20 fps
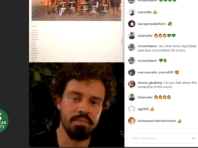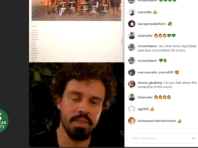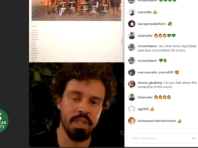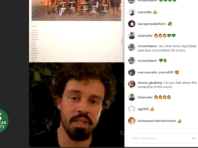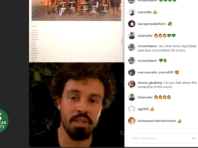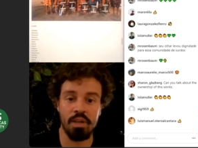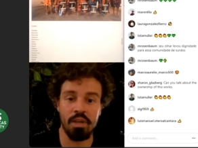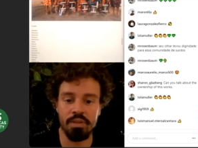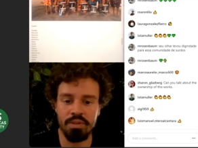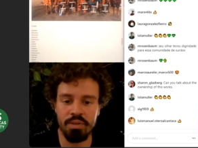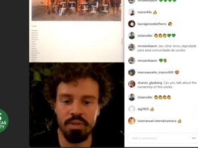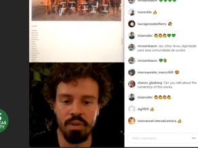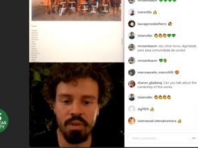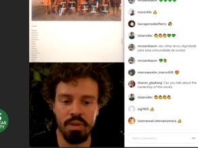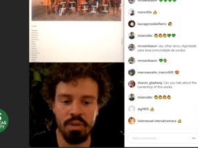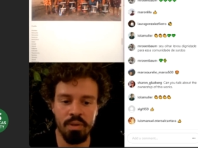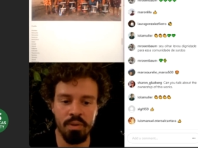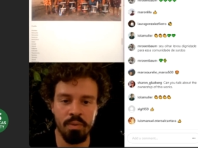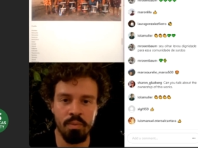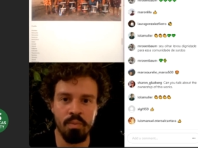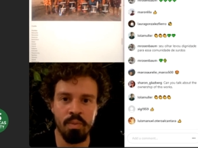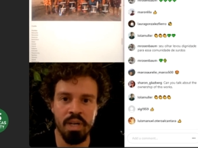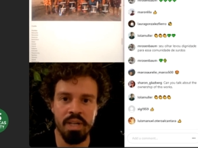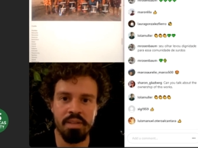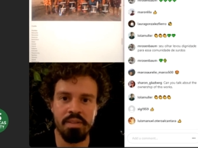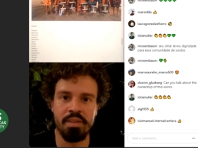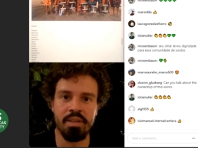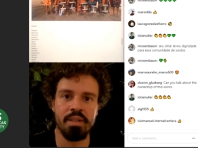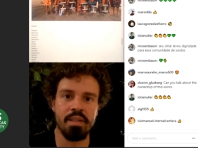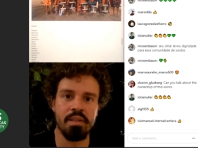And also
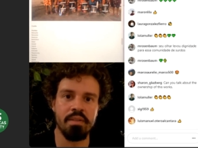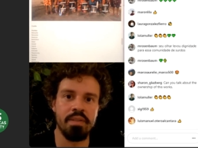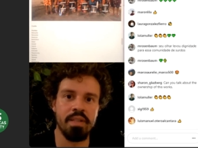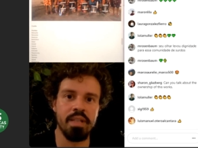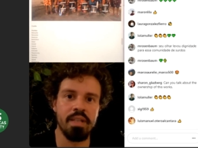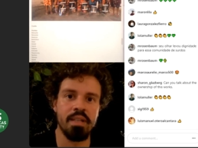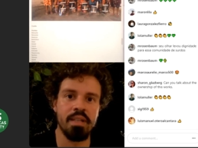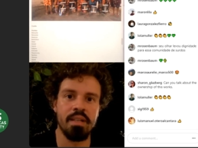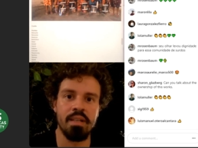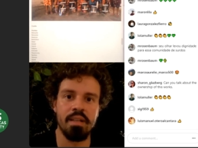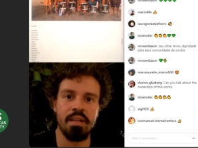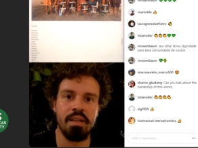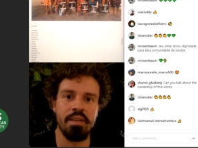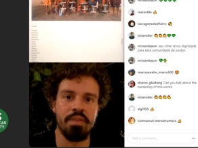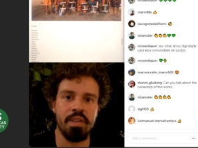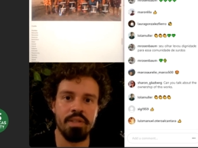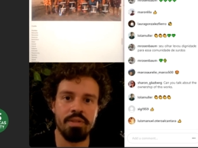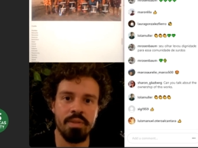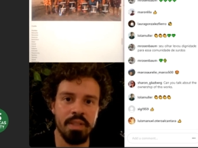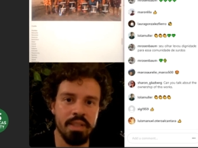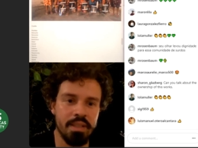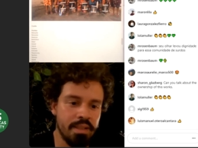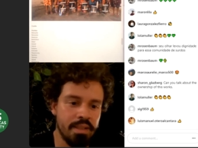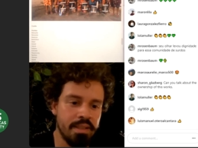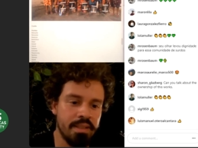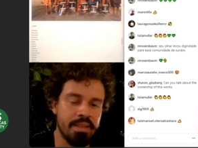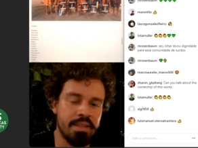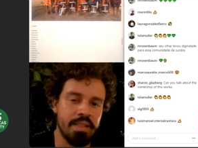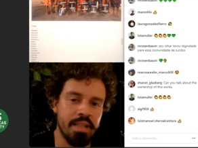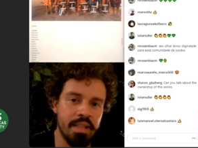1/3 of the eventual
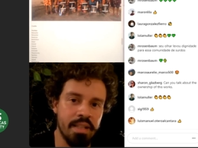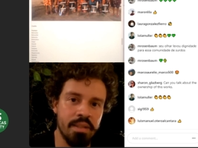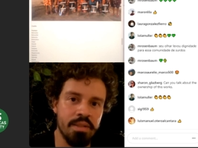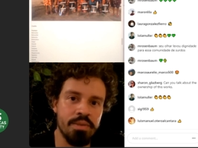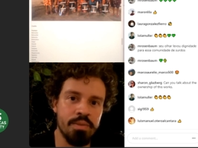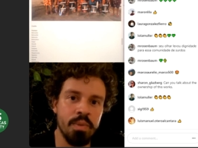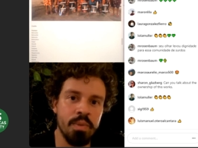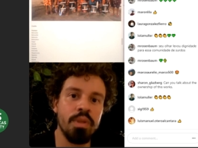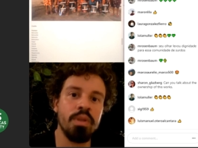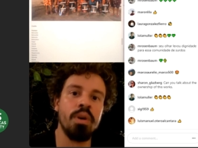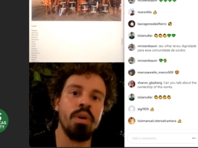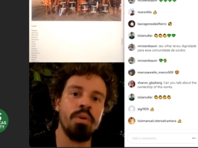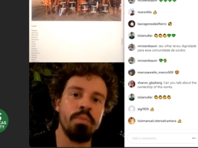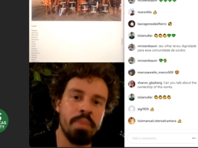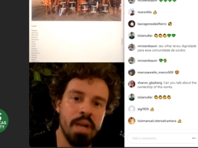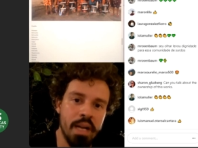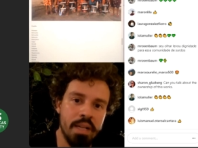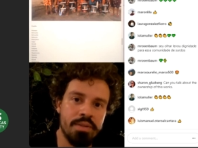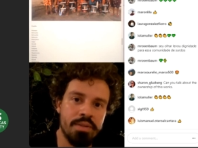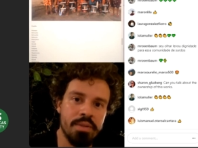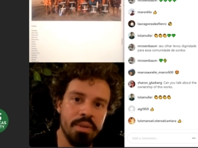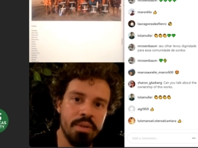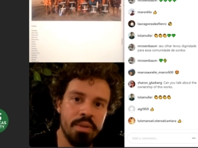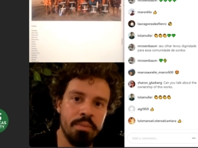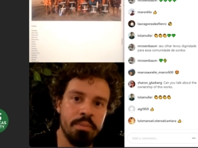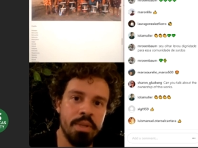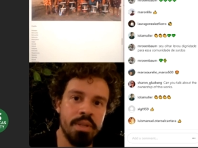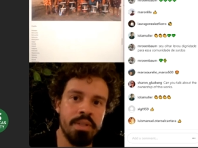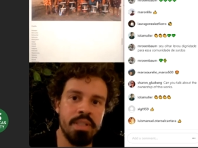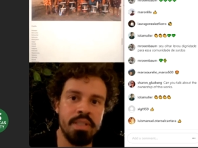sales will go back to the
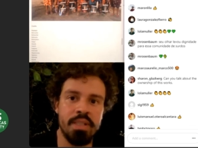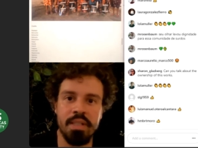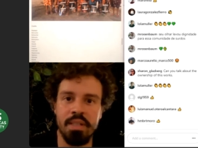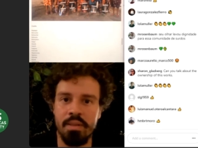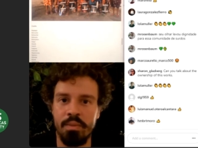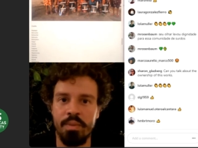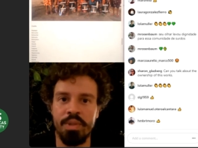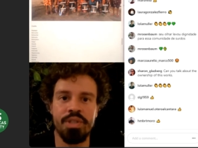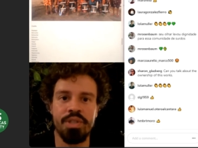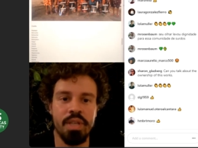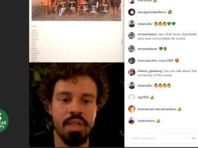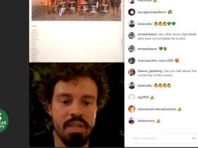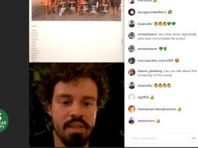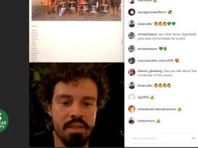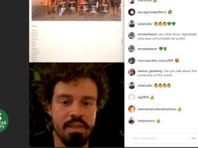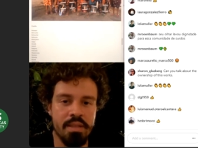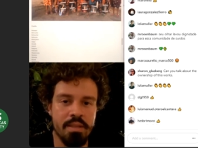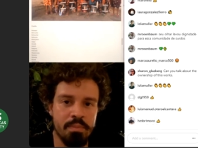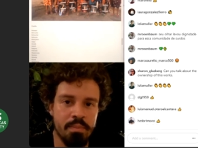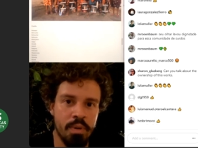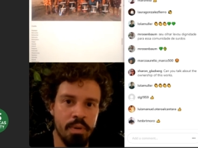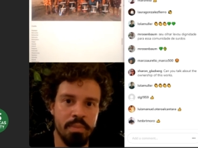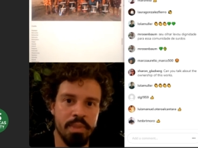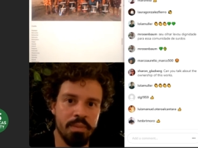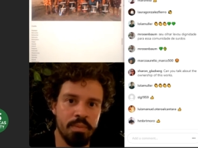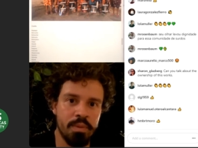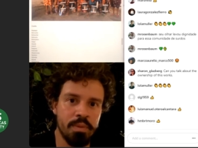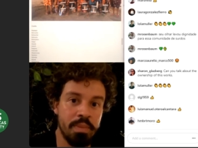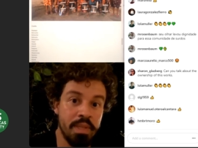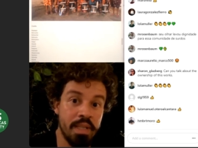community, which in this
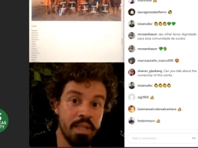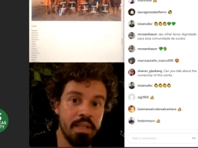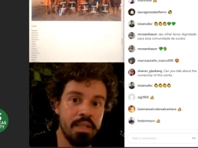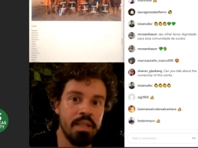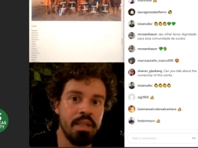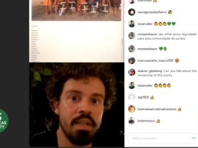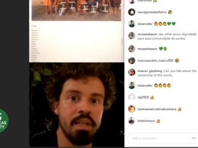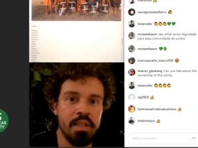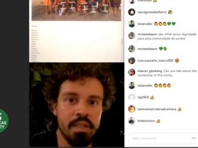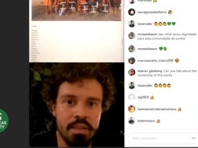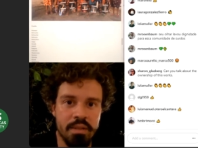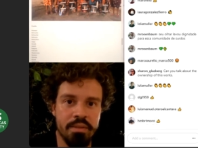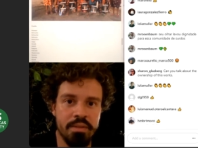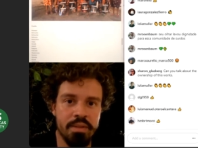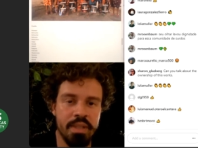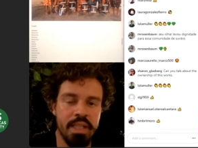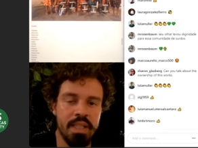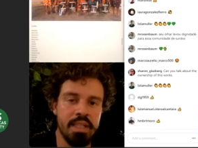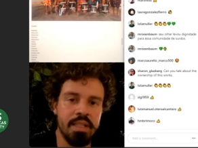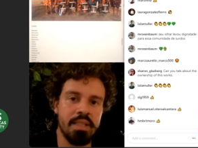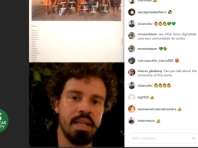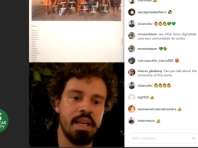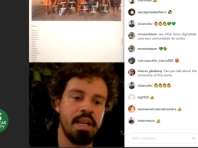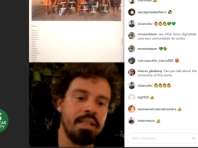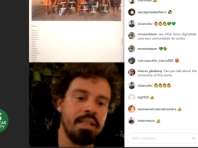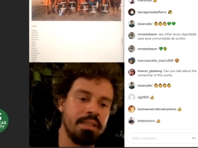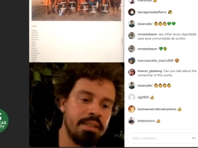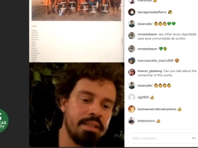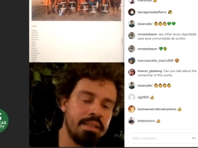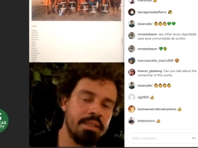moment mm-hmm. would be really
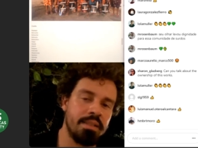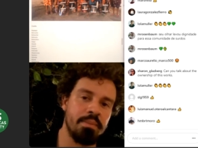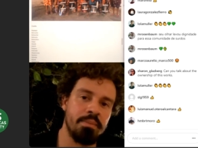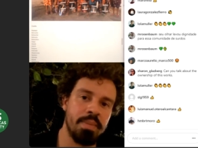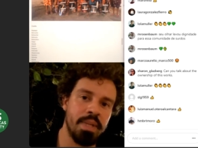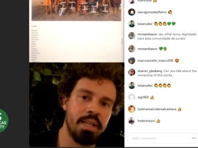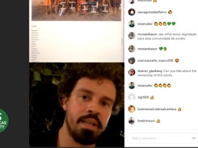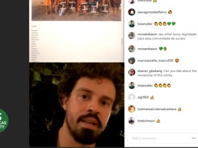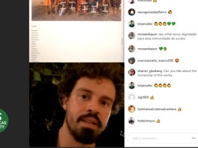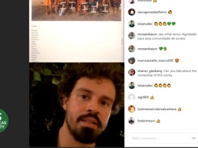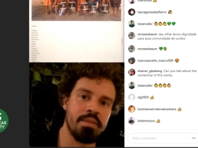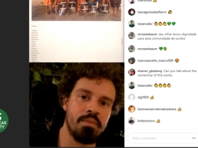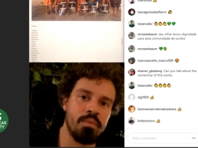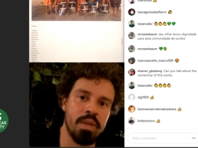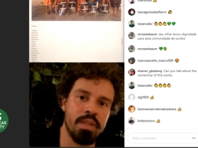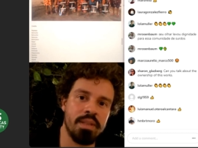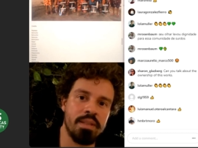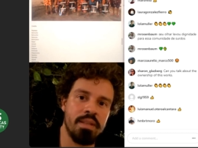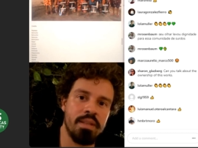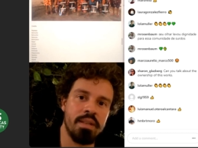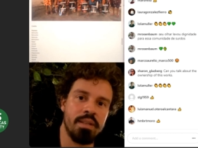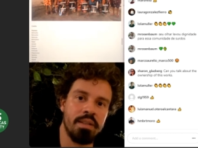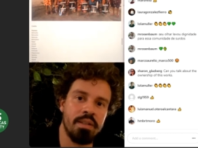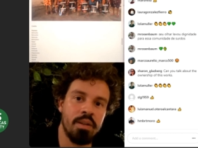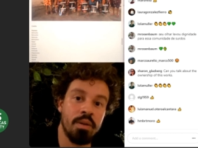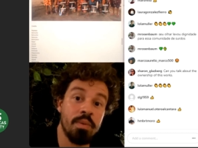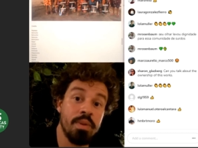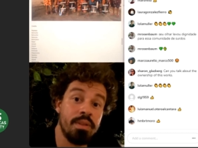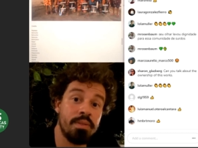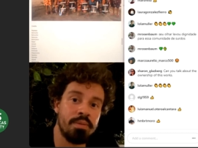nice because of what mm-hmm. they're
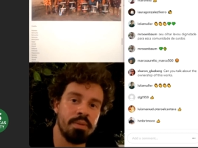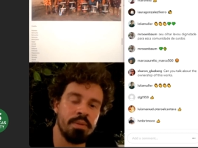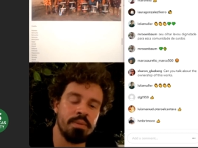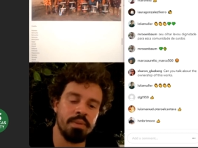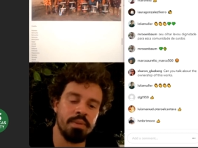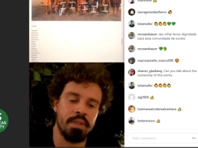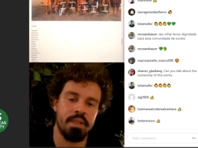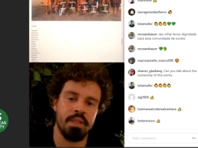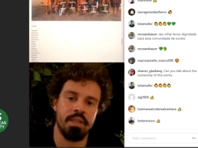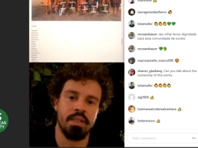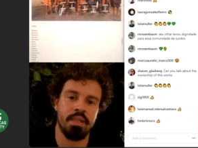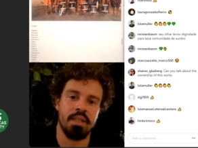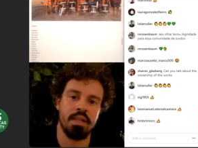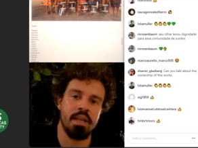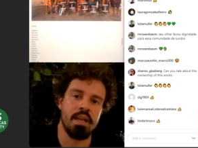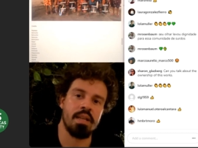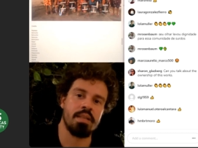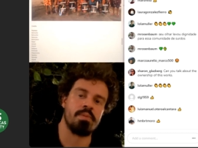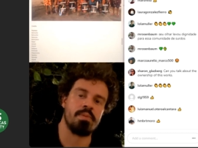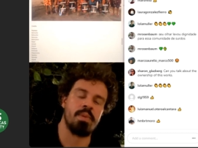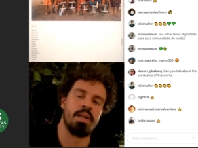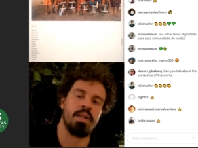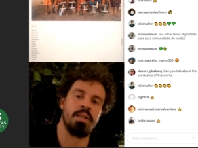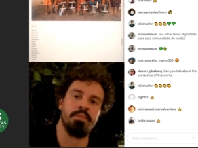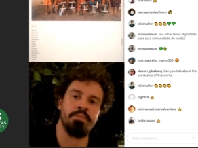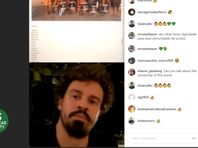going through as well.